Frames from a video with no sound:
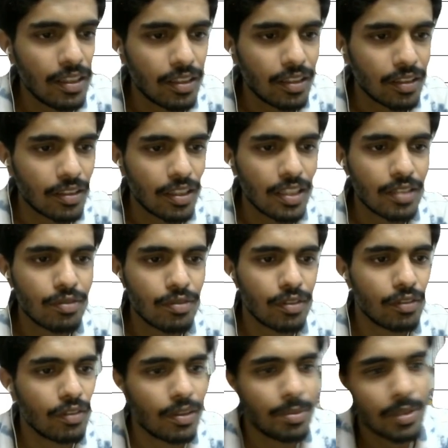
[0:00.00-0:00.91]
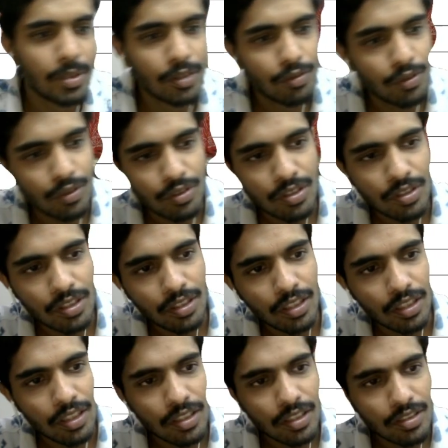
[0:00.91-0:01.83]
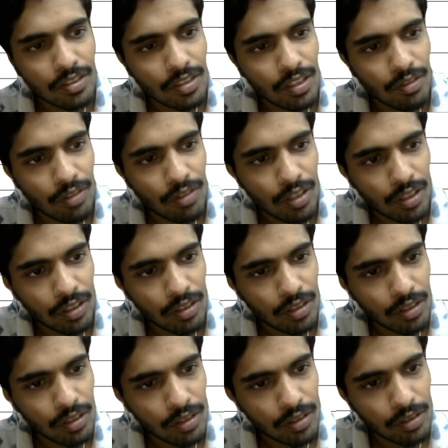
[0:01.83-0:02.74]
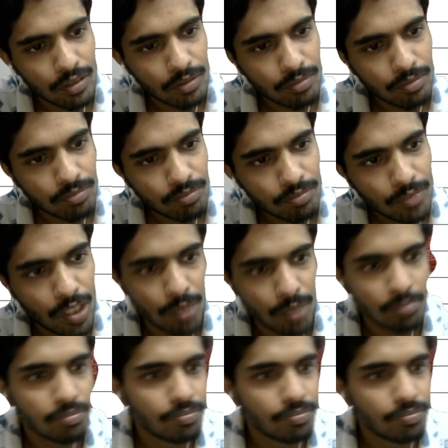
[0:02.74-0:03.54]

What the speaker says: Here the S1 will be the first and then S3 will come.